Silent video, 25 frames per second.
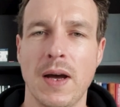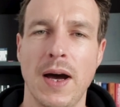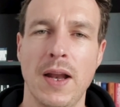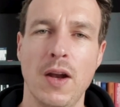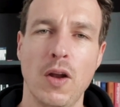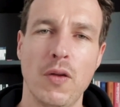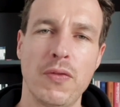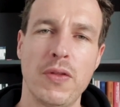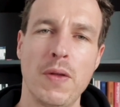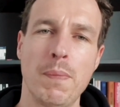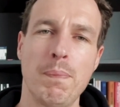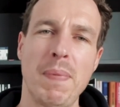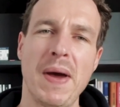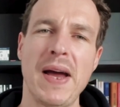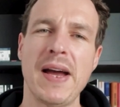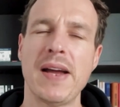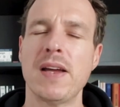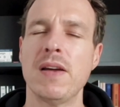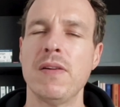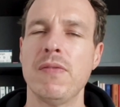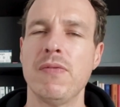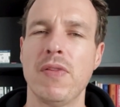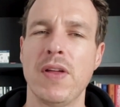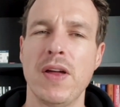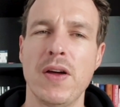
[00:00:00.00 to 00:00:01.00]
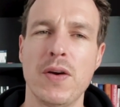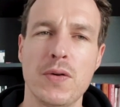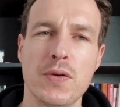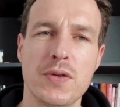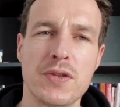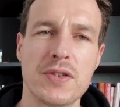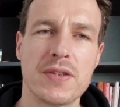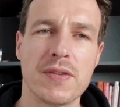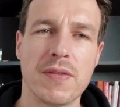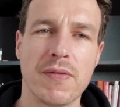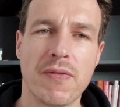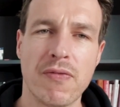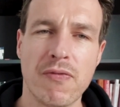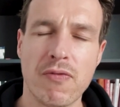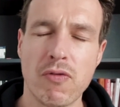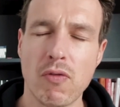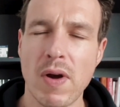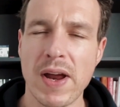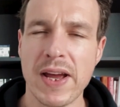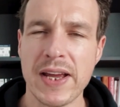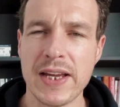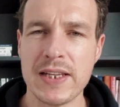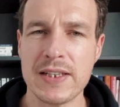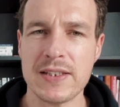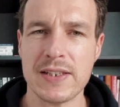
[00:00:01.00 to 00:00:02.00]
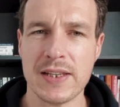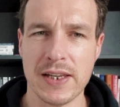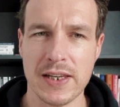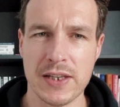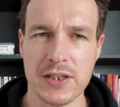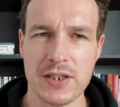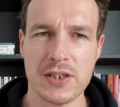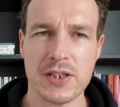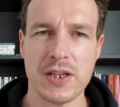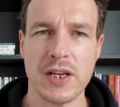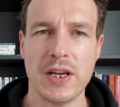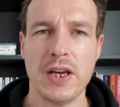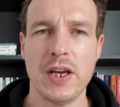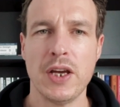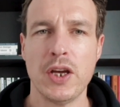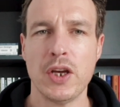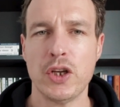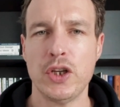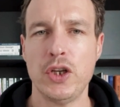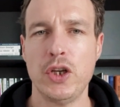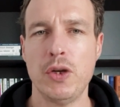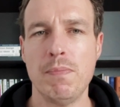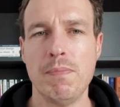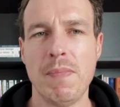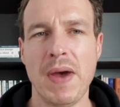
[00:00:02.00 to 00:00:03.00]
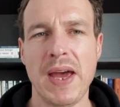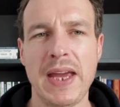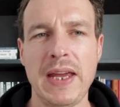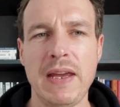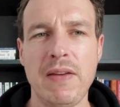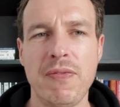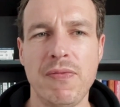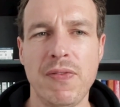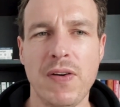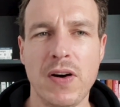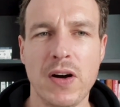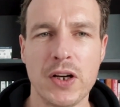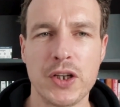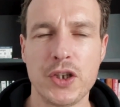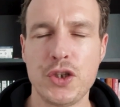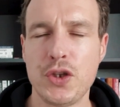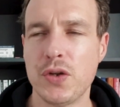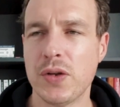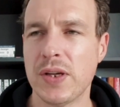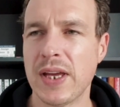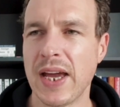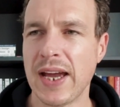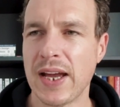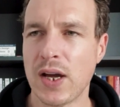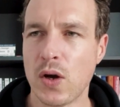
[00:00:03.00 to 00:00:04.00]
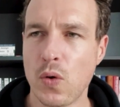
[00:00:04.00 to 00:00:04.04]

And off the back of those phrases, you may find you get